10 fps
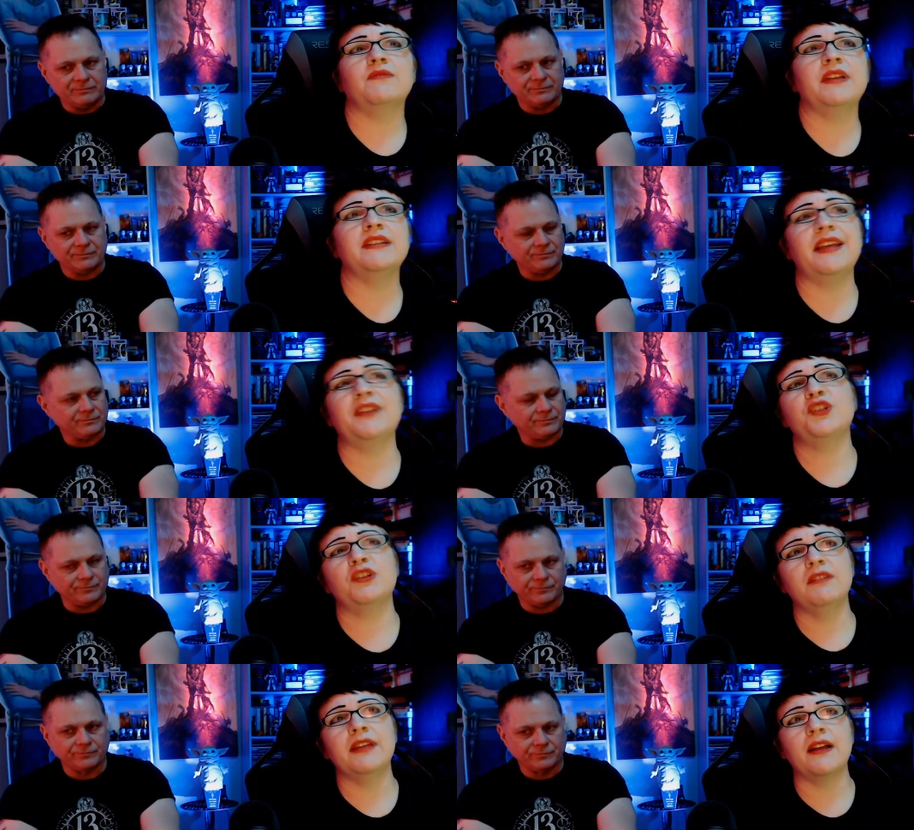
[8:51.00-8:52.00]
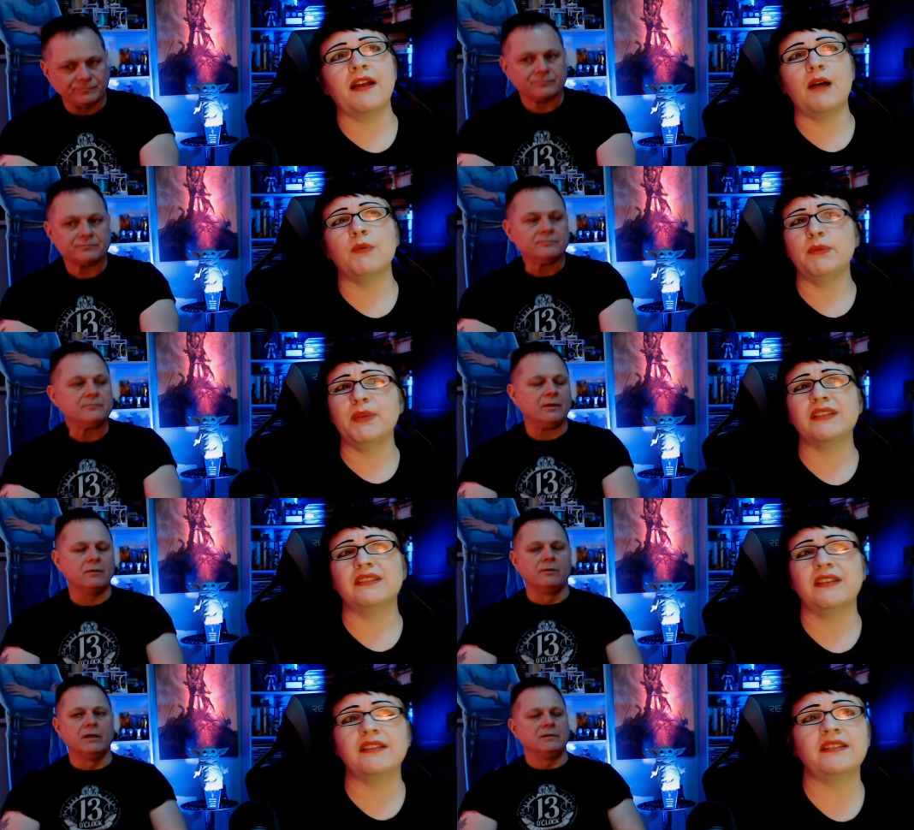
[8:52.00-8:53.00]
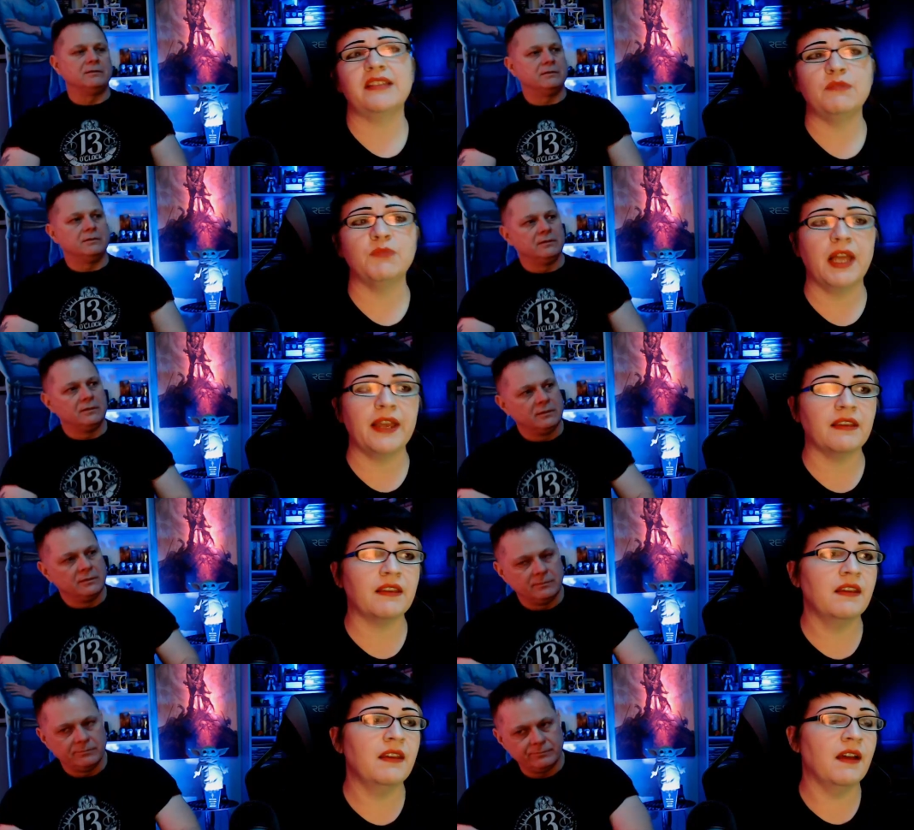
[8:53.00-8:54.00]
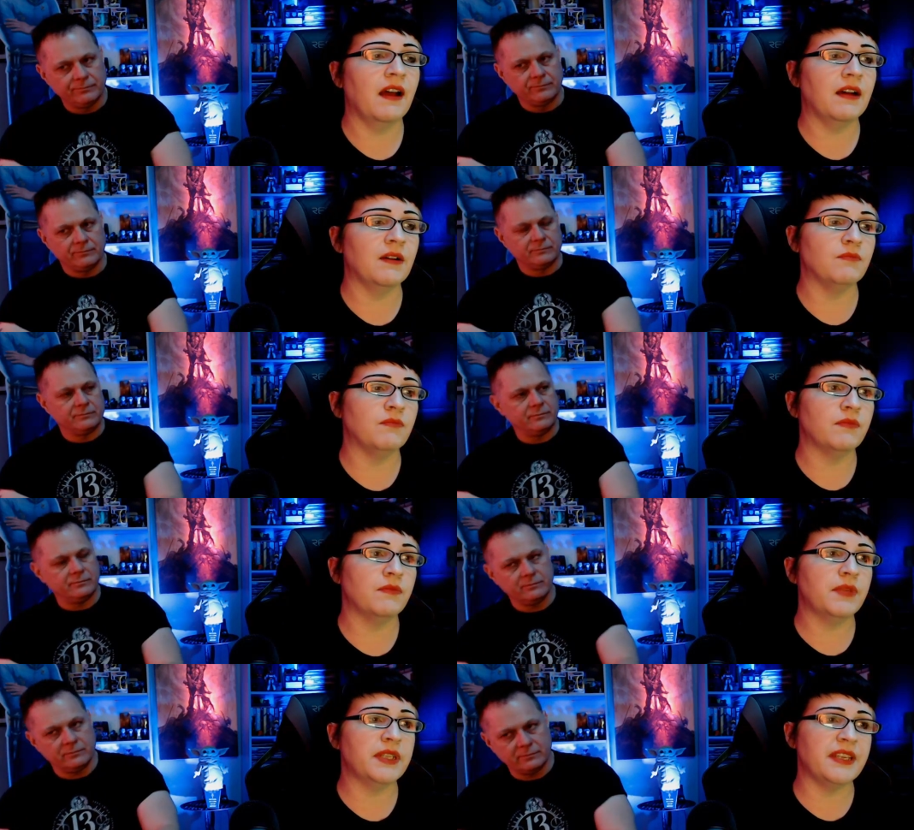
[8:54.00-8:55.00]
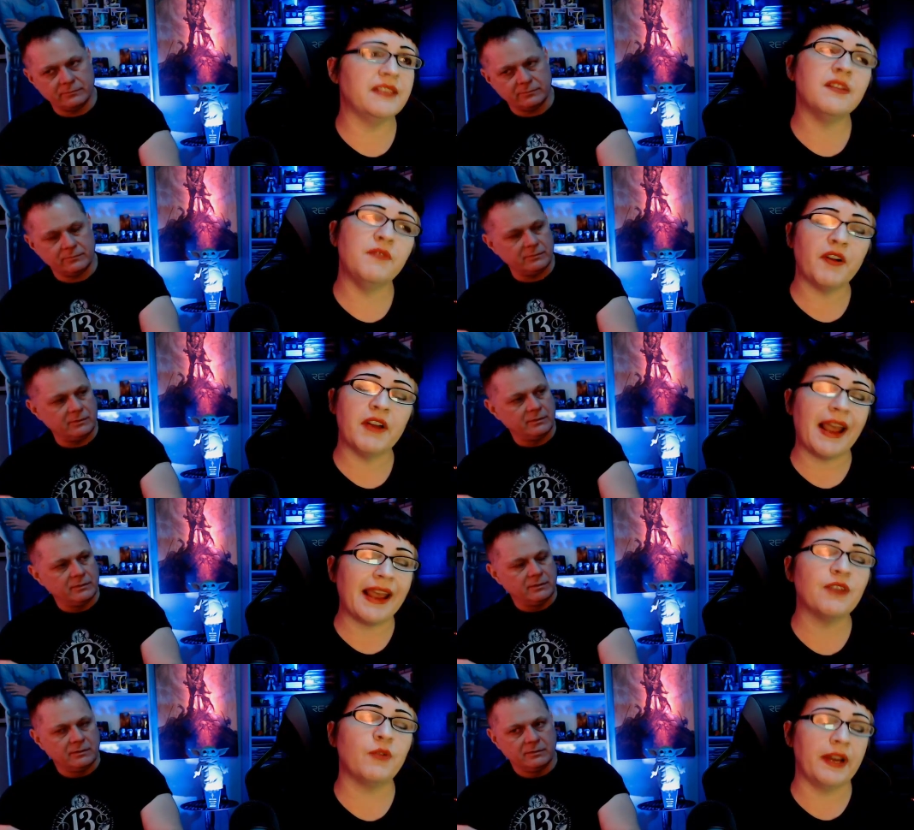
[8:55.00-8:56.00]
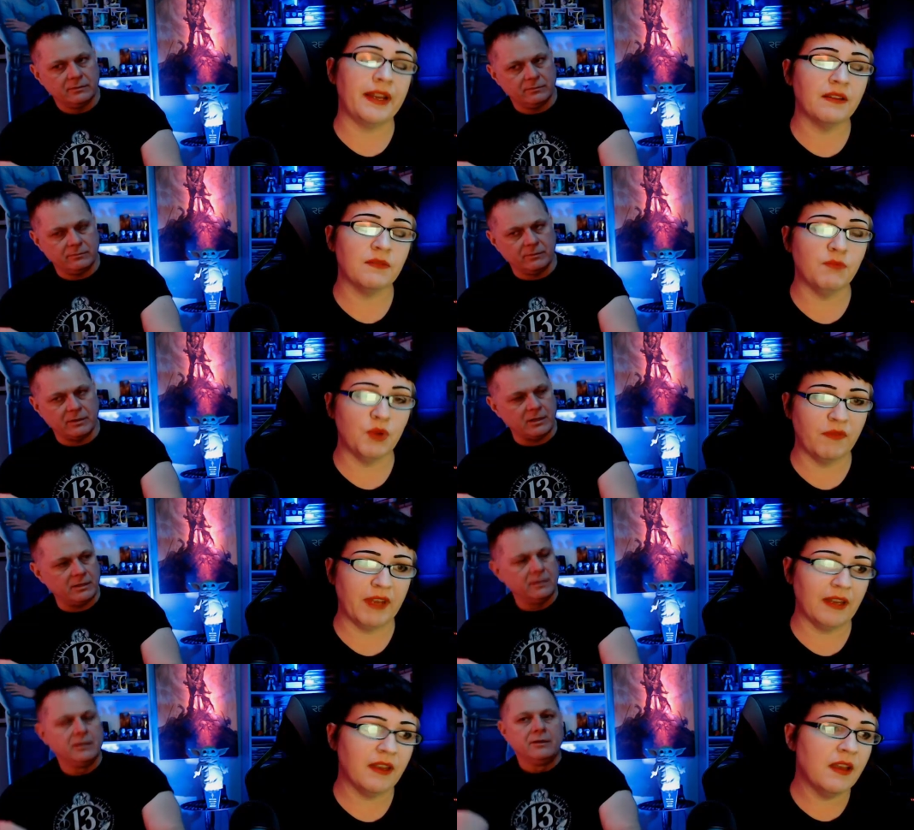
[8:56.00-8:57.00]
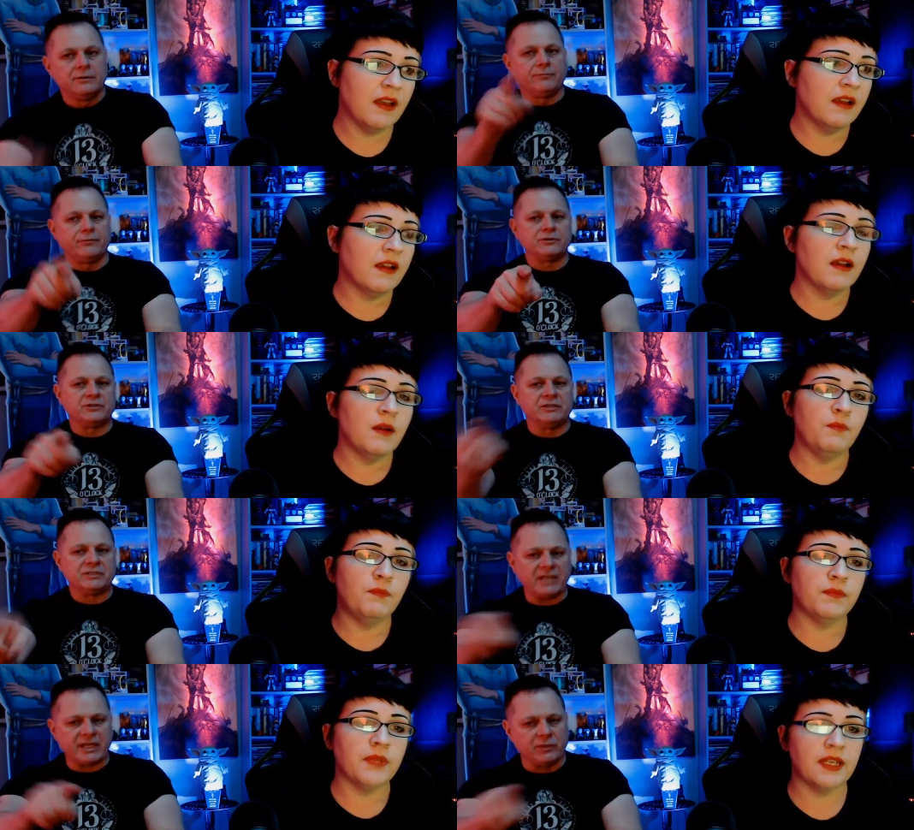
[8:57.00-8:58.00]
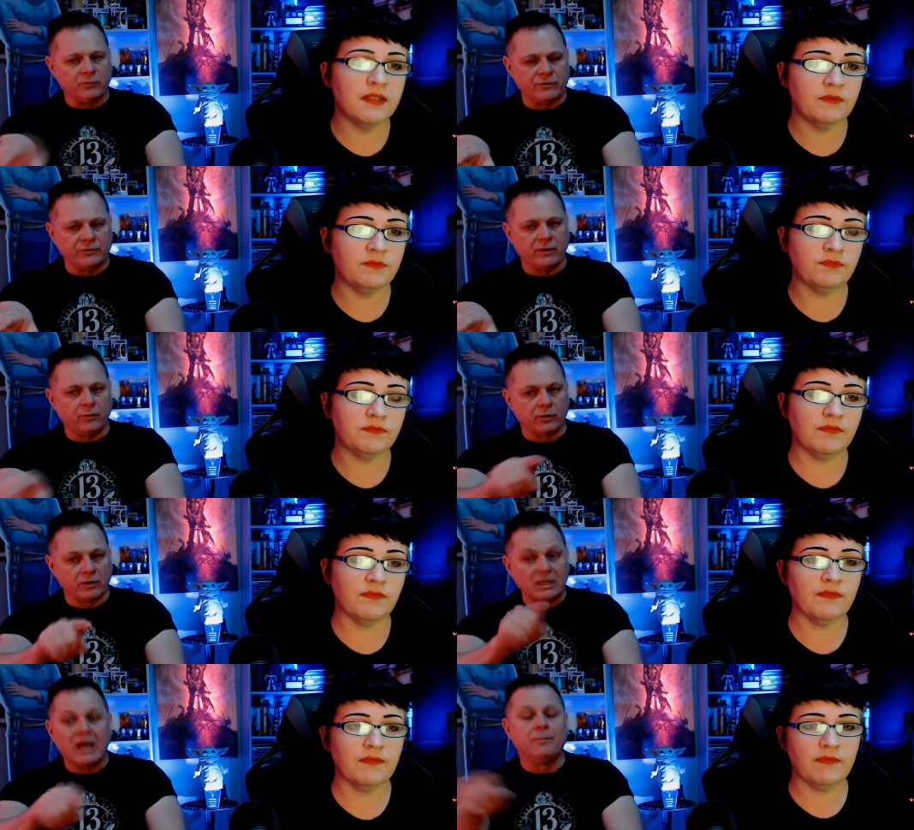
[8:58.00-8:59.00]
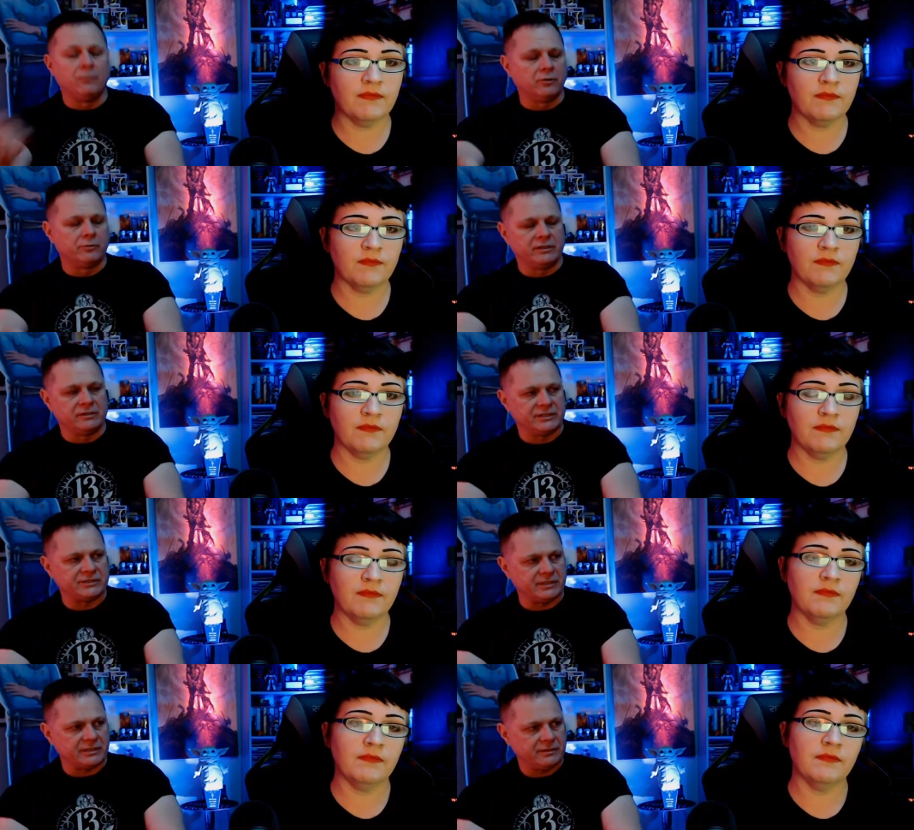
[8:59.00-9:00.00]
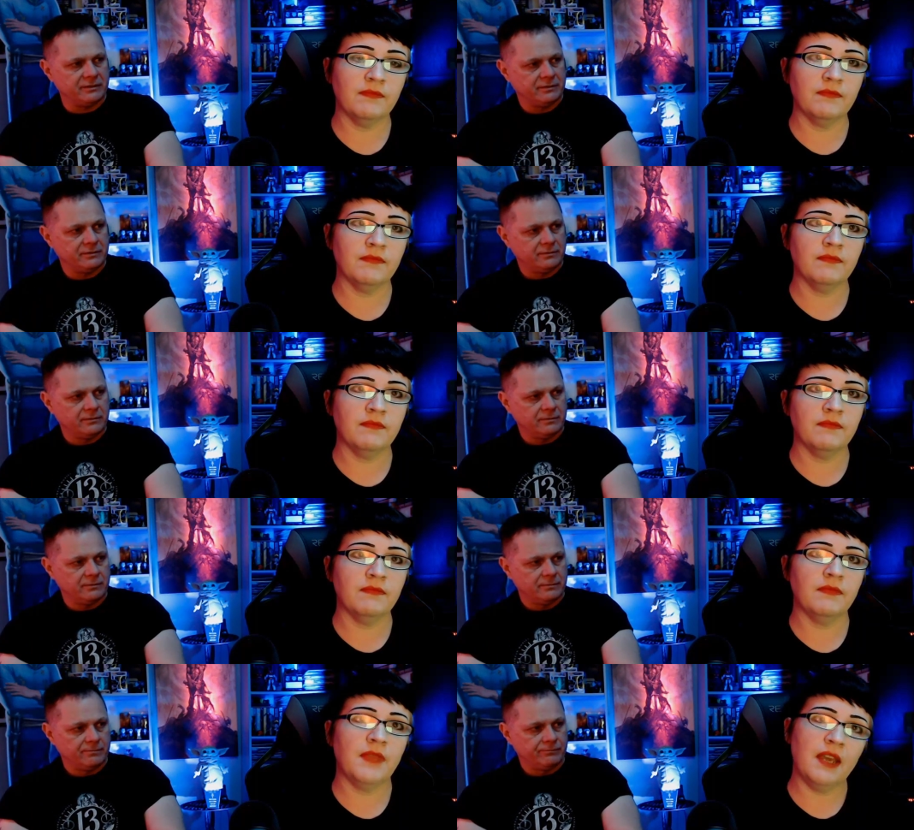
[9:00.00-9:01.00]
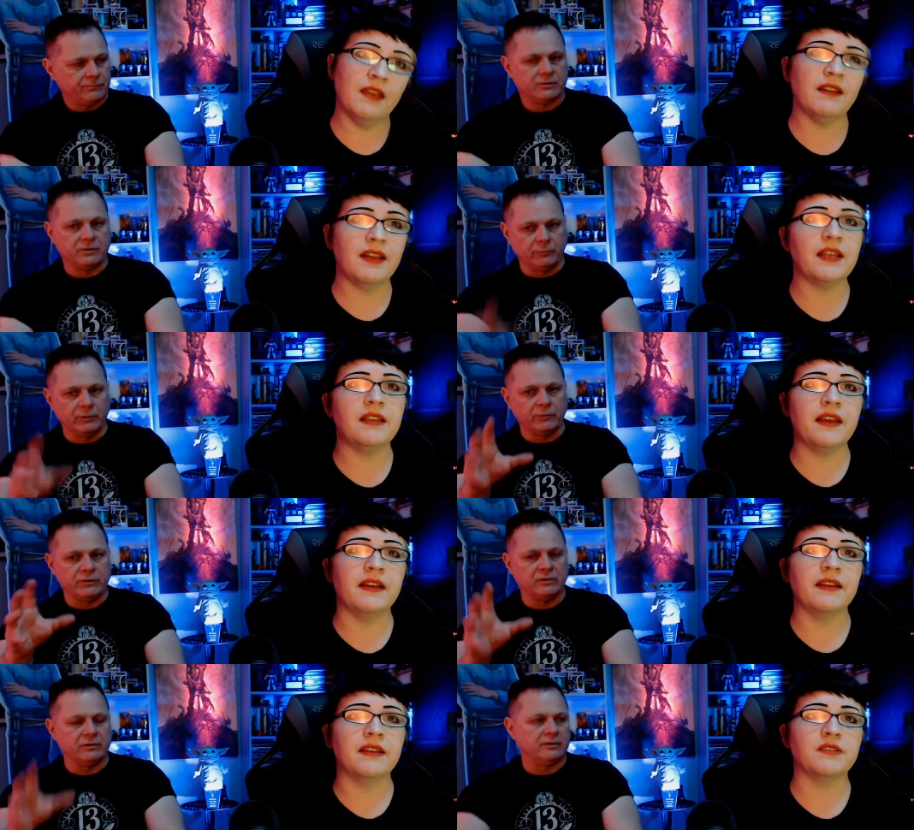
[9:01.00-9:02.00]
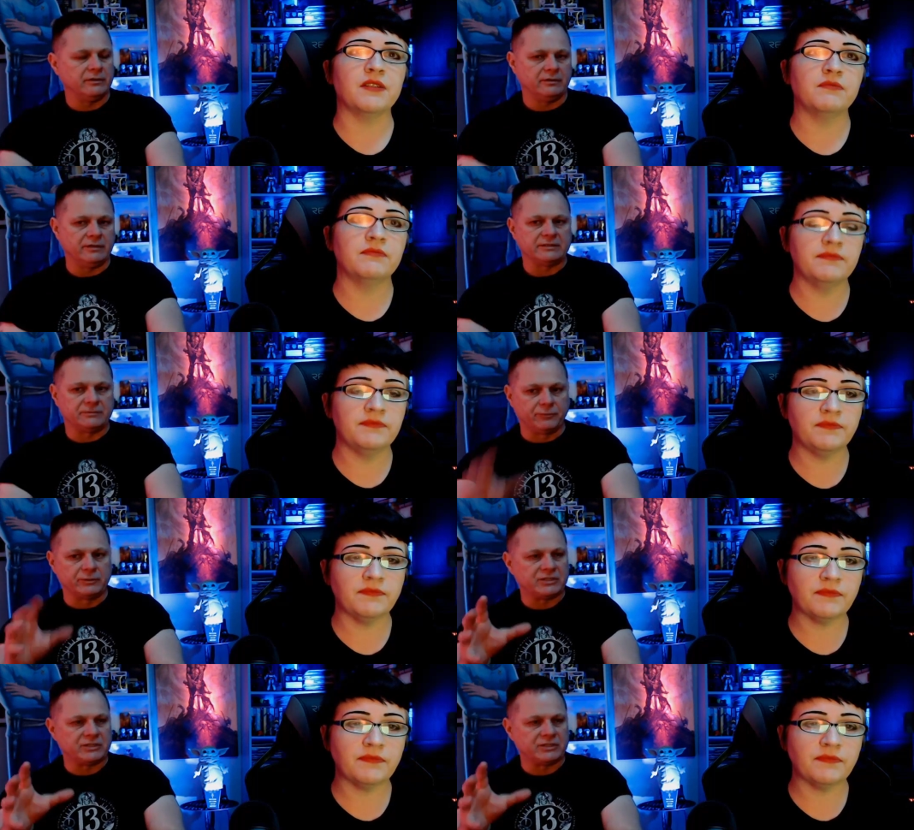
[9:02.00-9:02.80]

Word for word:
Speaker 1: intentionally a comedy because it does seem like. Um, it, it's a very angry movie.
Speaker 2: The first and the second one, though, were a lot more realistic.
Speaker 1: Yeah, I guess. When, yeah, when you, I guess you, so.
Speaker 2: Like with the